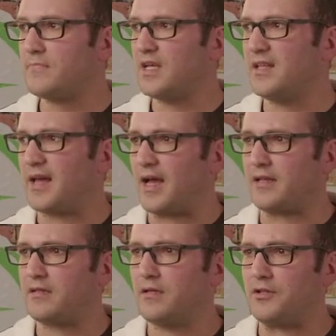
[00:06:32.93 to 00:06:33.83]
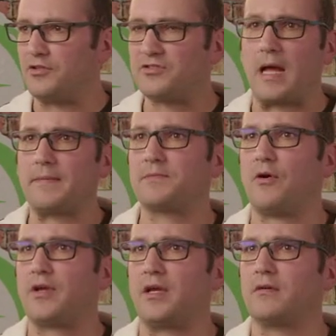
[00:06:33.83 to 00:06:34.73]
that you stop
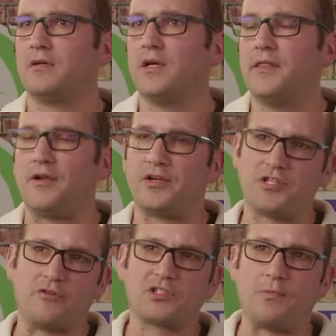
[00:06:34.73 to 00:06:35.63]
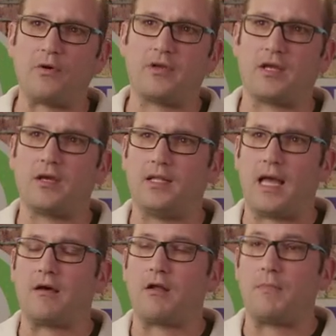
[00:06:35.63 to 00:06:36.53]
smoking. There is no smoking
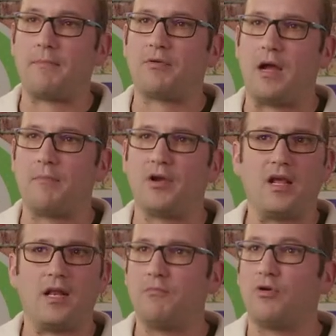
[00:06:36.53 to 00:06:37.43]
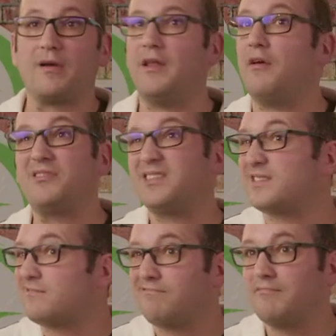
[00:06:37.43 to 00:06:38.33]
allowed on my property anymore. You know, just
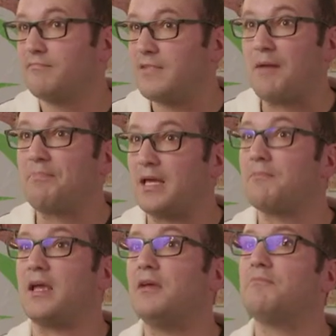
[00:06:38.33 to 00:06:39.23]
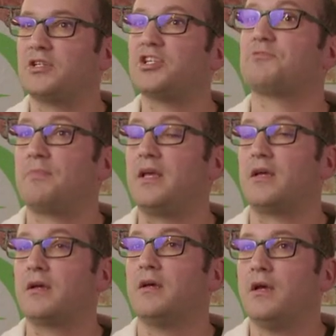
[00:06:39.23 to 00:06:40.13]
not being mean, but just
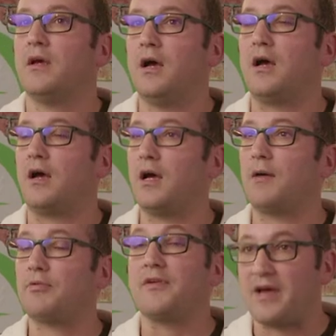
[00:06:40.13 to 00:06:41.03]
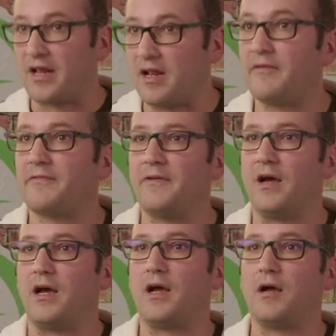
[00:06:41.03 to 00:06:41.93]
being uh, preventative,
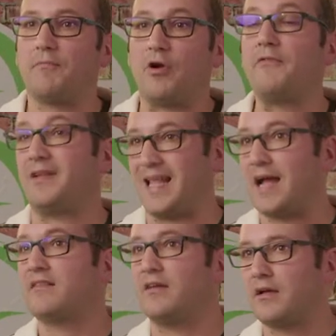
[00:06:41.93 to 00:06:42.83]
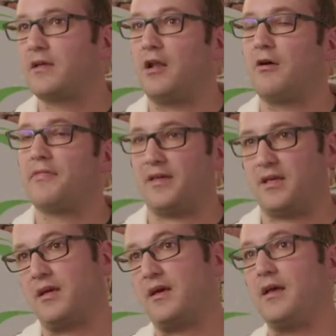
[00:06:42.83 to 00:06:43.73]
uh, prophylactic, you know,
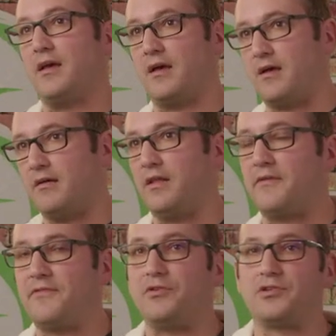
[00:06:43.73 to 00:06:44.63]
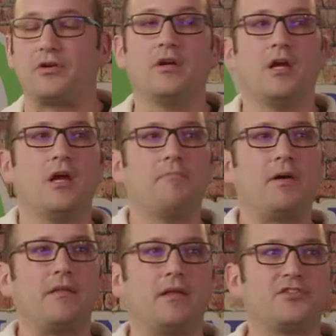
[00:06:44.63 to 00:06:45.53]
thinking uh, uh, in the future.
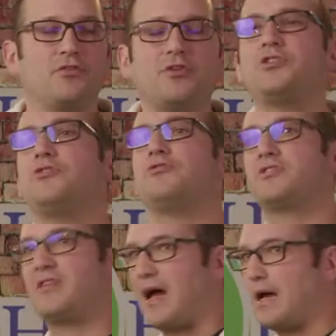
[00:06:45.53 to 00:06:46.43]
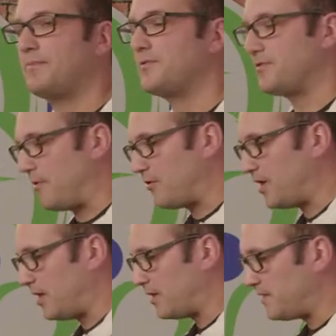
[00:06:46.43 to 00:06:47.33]
But as soon as you stop
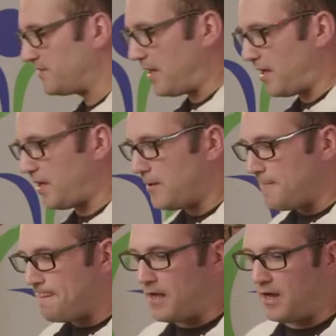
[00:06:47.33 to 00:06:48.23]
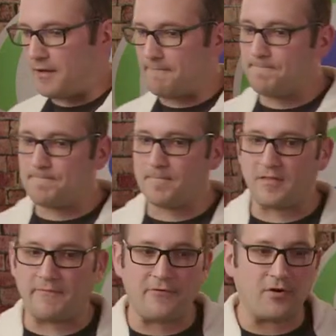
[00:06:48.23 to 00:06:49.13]
smoking, let's say, um,
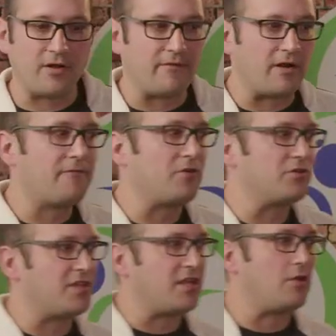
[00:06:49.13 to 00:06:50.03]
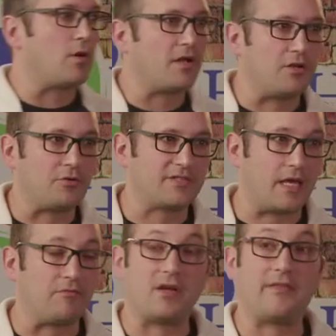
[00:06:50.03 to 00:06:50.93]
the fir very first thing you want to do is
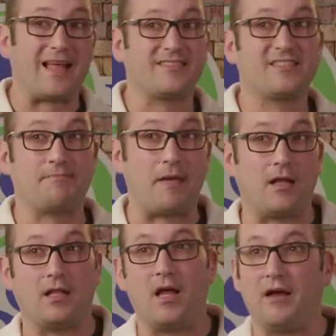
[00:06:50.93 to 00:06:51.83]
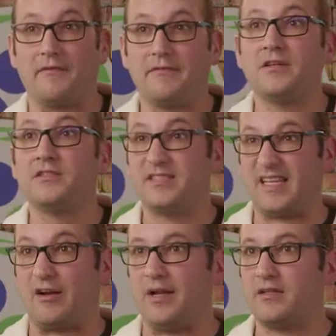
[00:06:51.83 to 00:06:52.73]
get rid of that smell of
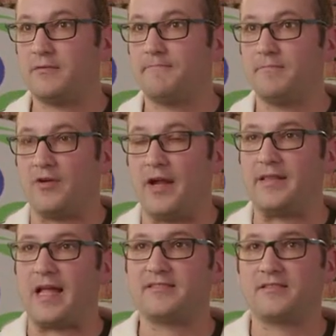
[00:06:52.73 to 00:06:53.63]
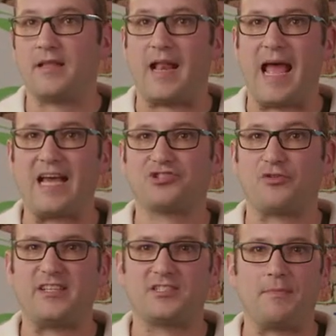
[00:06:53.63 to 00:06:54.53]
cigarette, right? That's that
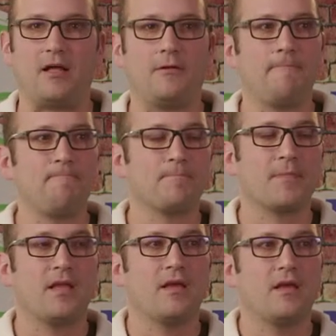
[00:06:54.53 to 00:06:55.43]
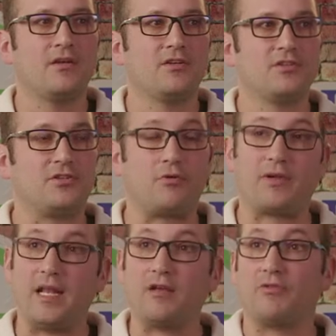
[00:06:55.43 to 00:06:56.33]
ashtray smell. So
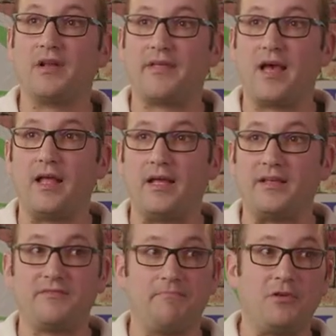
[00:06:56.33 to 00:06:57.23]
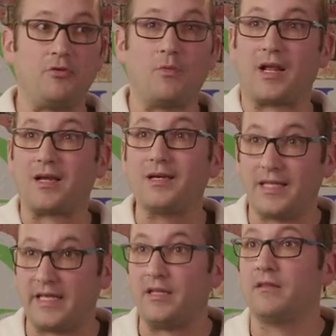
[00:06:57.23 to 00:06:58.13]
getting rid of that is you want to
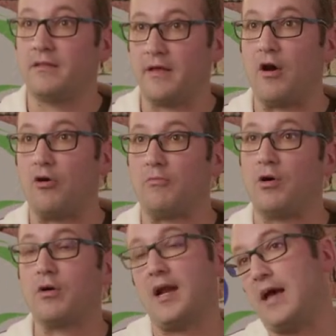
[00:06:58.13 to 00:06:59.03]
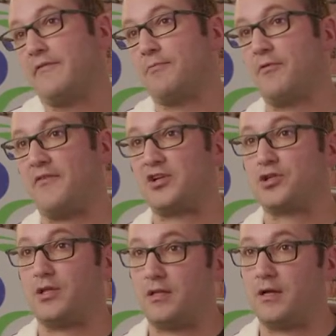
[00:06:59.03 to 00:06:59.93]
clean the home or have a
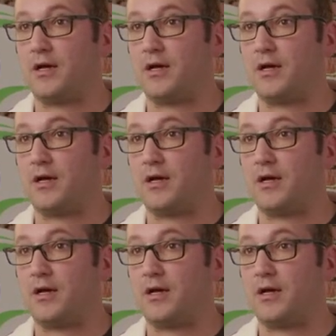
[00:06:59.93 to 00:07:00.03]
professional uh,